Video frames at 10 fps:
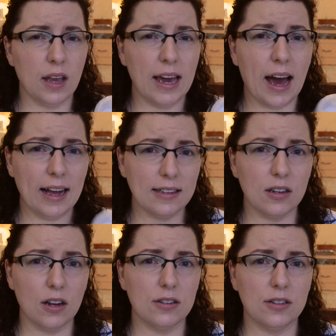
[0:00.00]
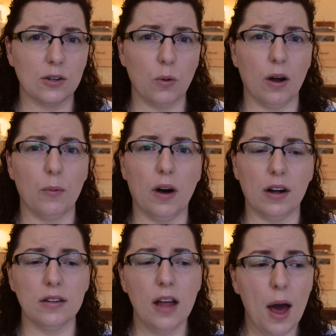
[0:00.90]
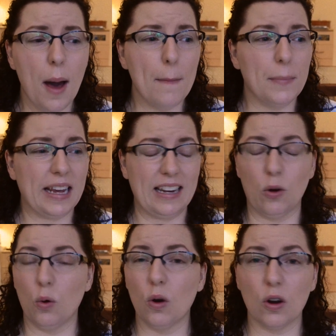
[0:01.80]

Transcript: It has lasted quite a while but in all